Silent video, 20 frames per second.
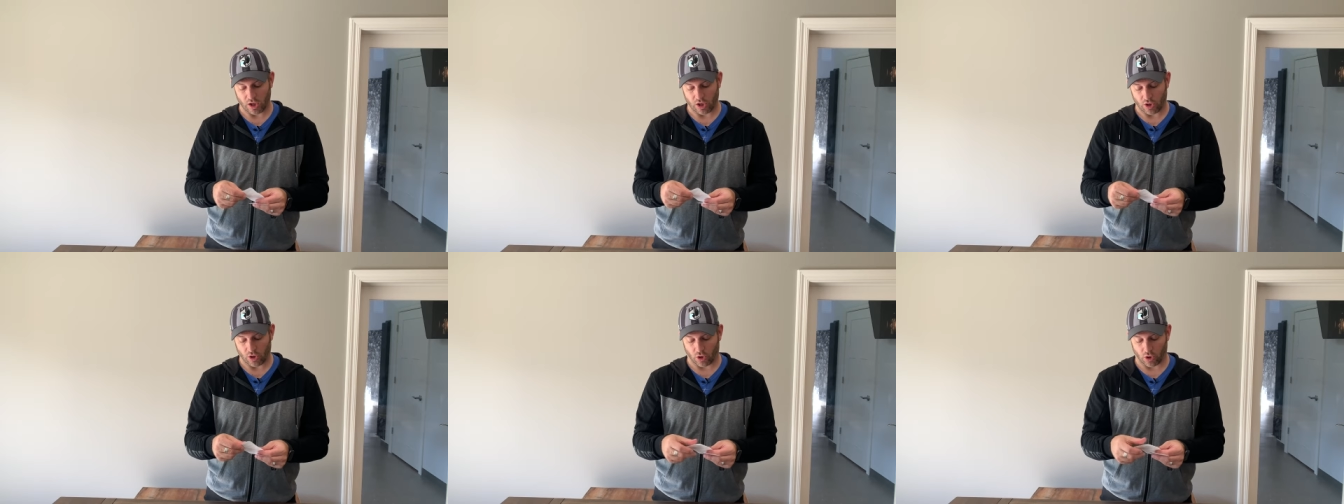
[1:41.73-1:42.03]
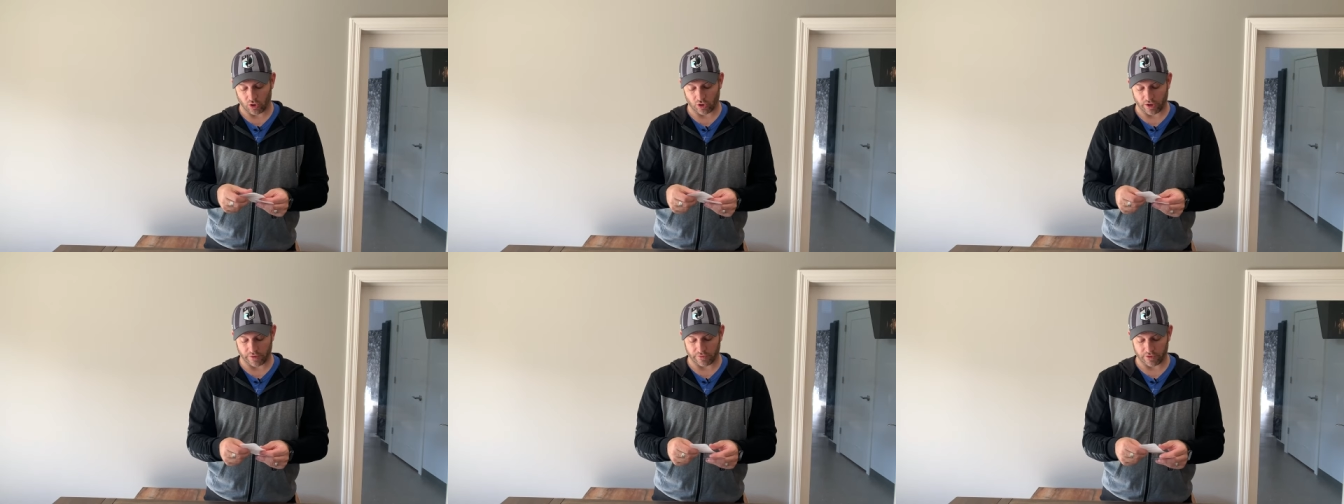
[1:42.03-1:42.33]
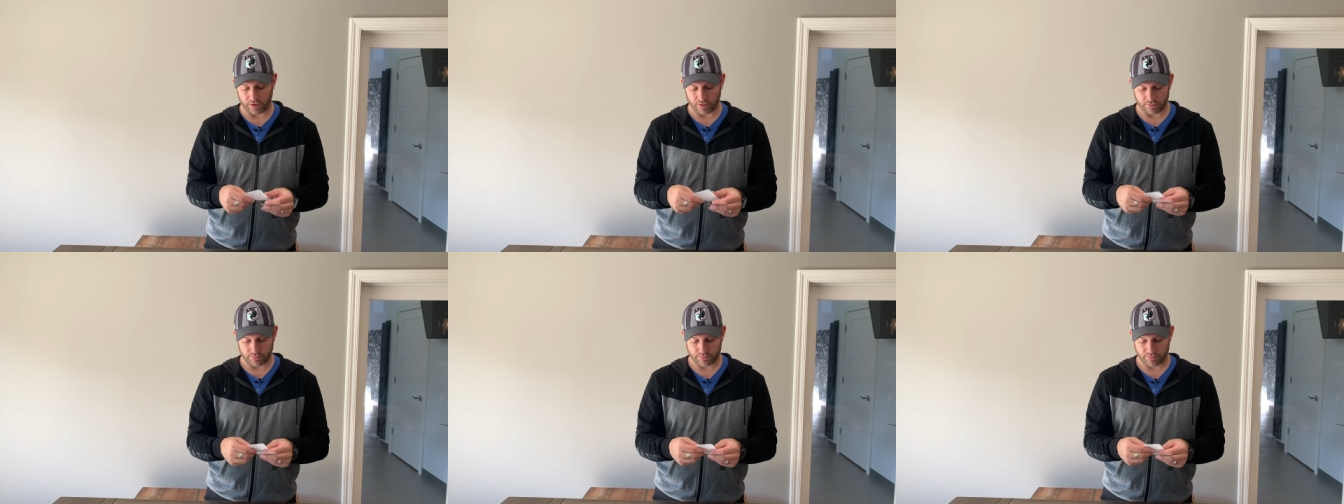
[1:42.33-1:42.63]
oh, you have
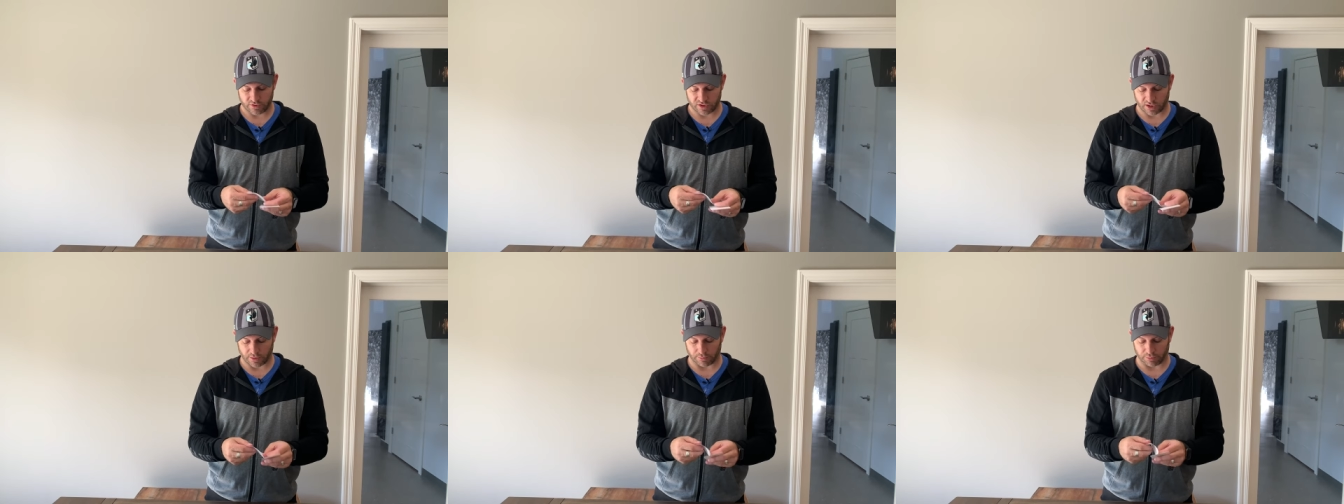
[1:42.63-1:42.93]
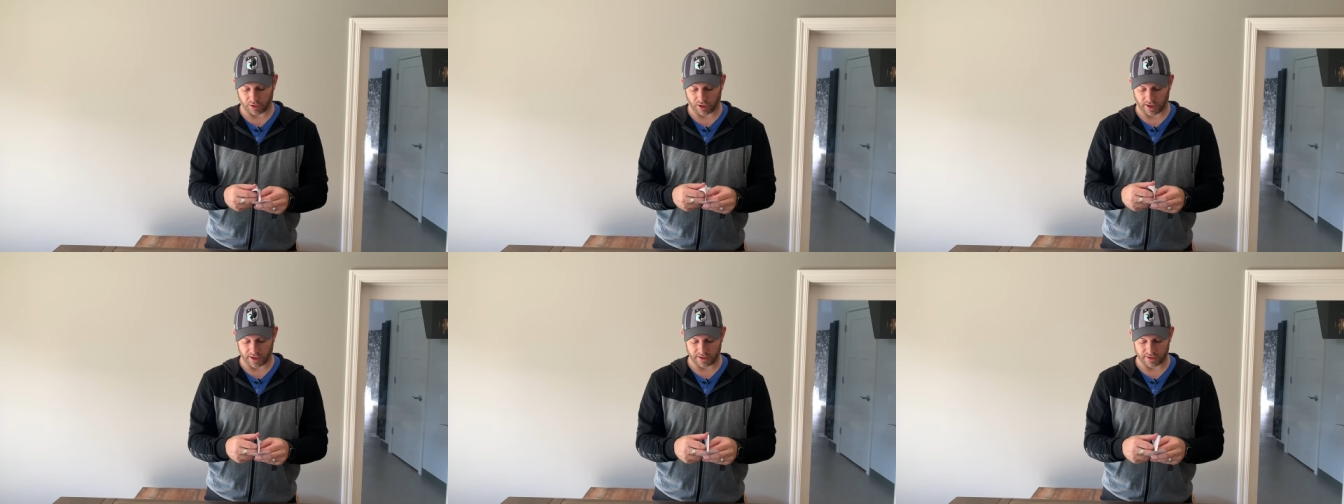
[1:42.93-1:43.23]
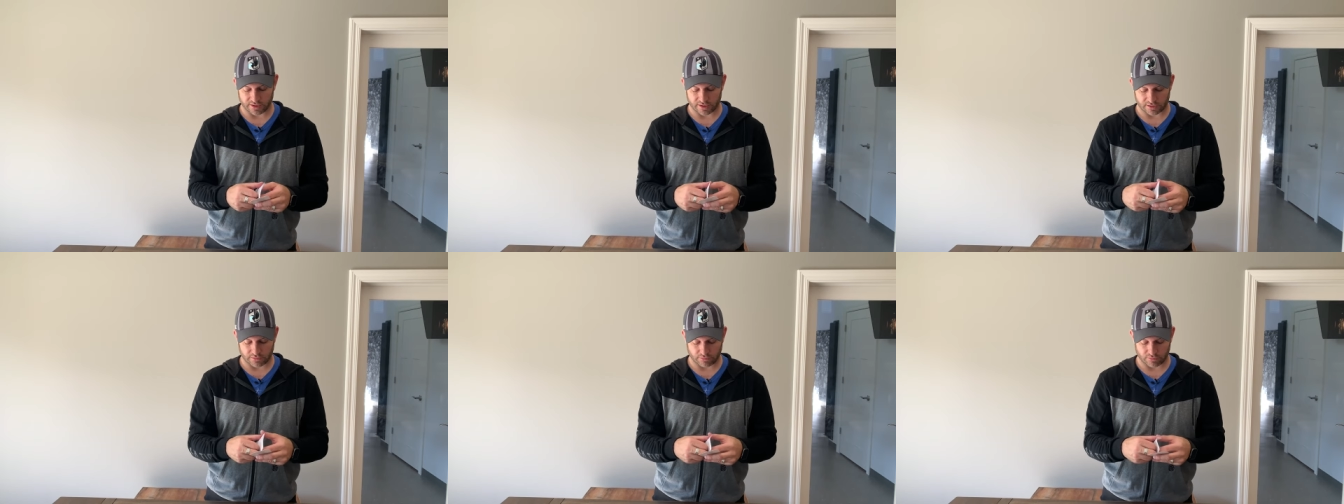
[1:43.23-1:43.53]
your
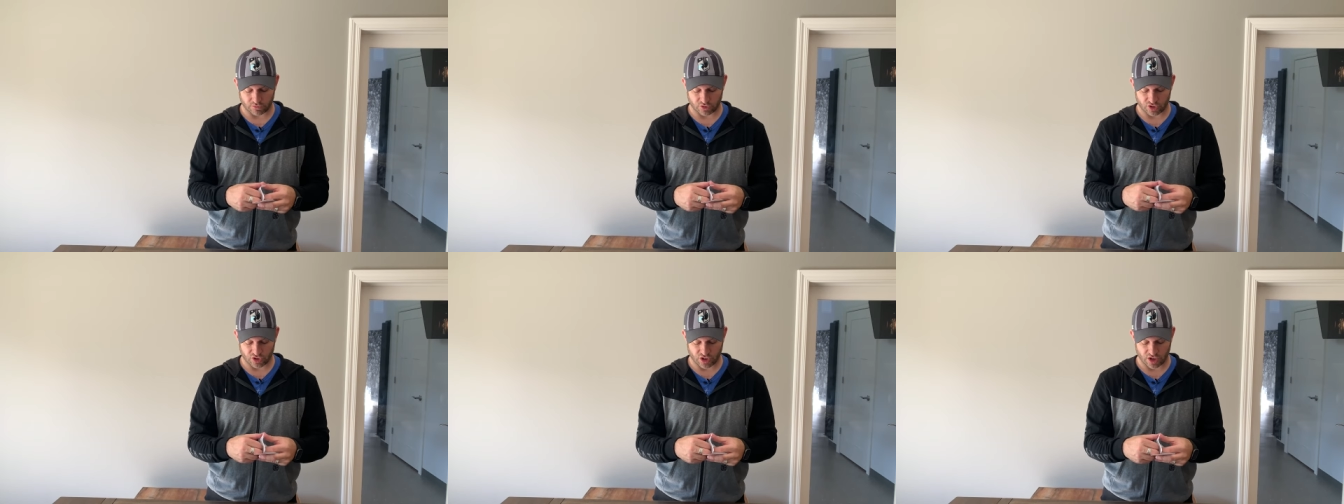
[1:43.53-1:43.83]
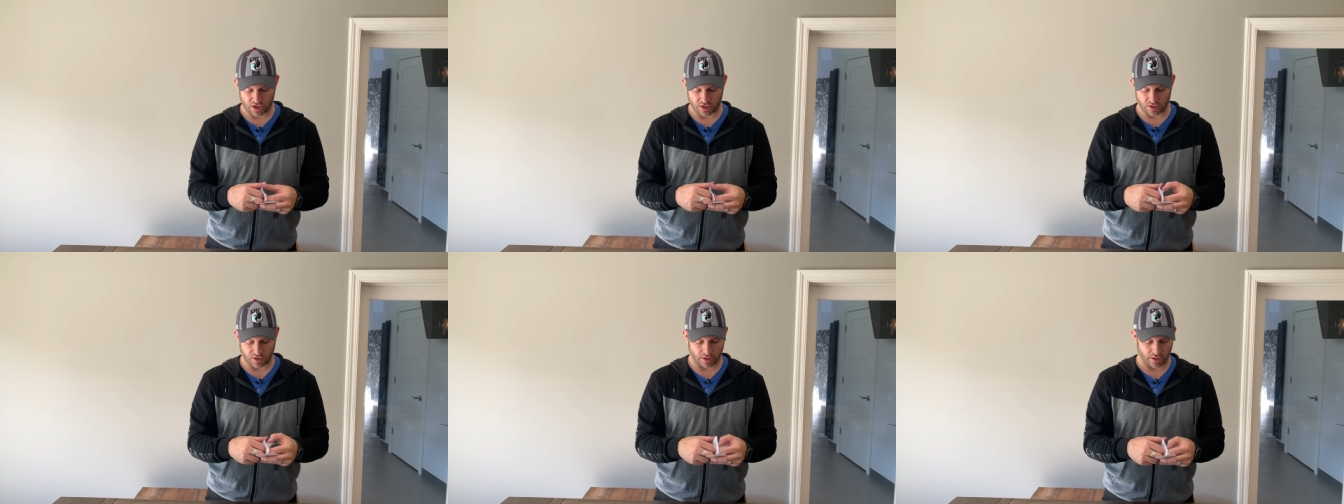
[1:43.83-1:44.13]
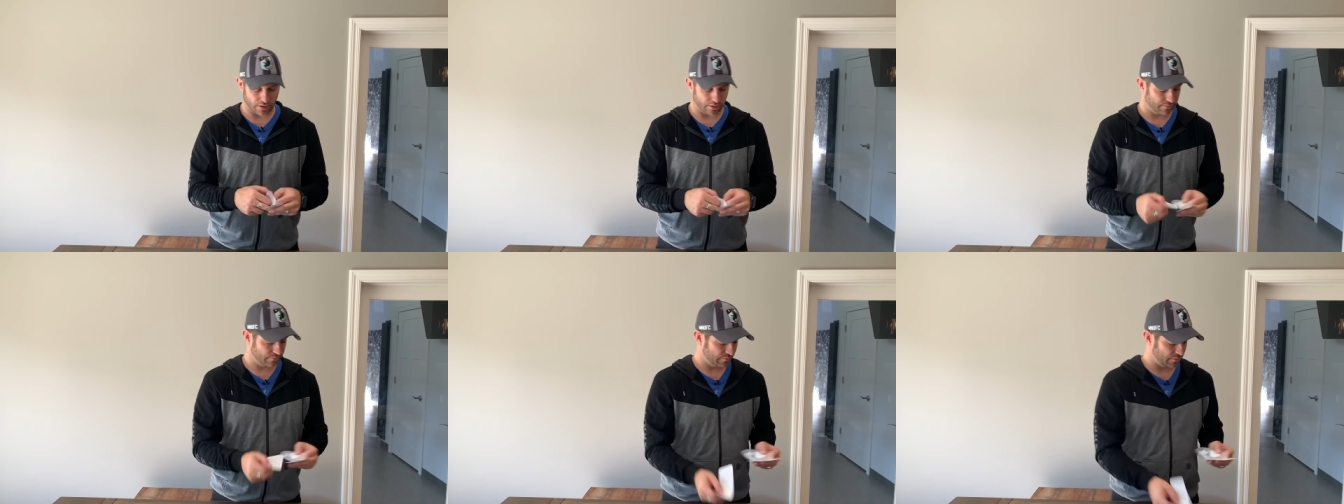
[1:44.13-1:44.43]
compliance sheet
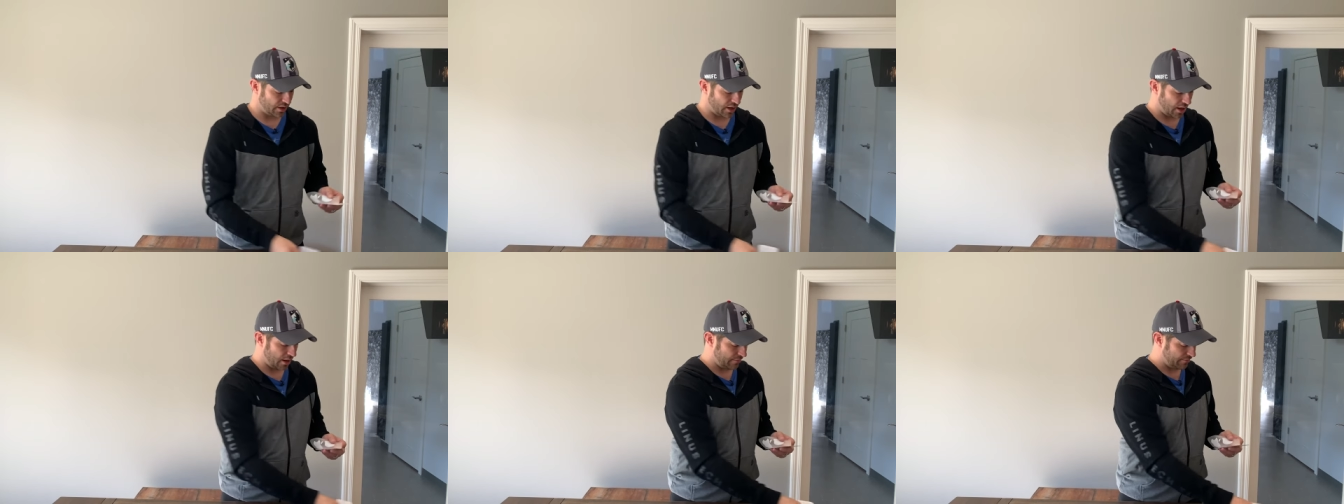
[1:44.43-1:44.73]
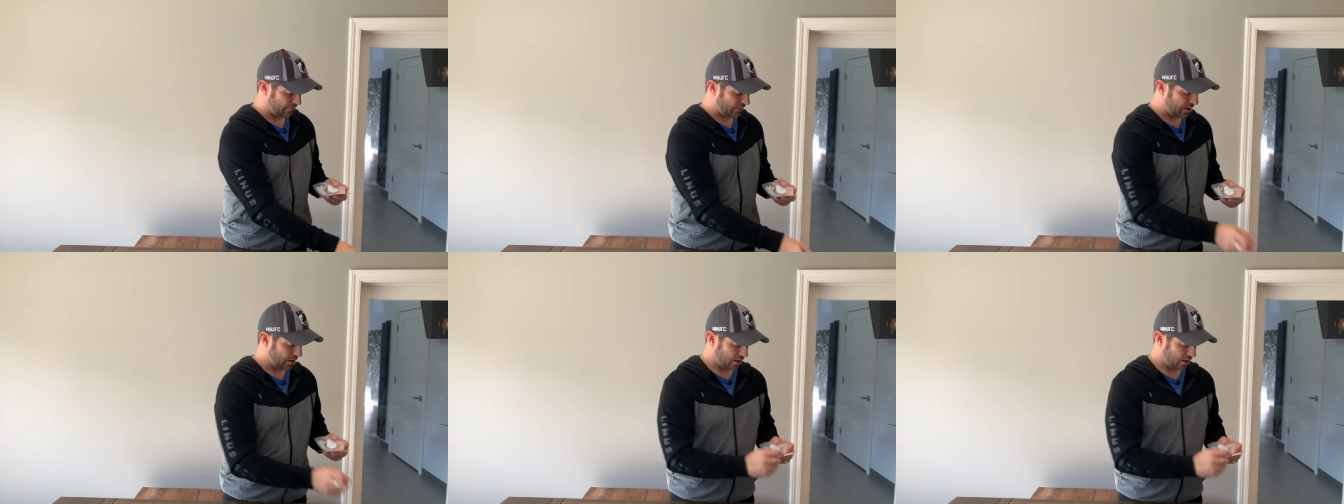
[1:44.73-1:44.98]
here. Yay.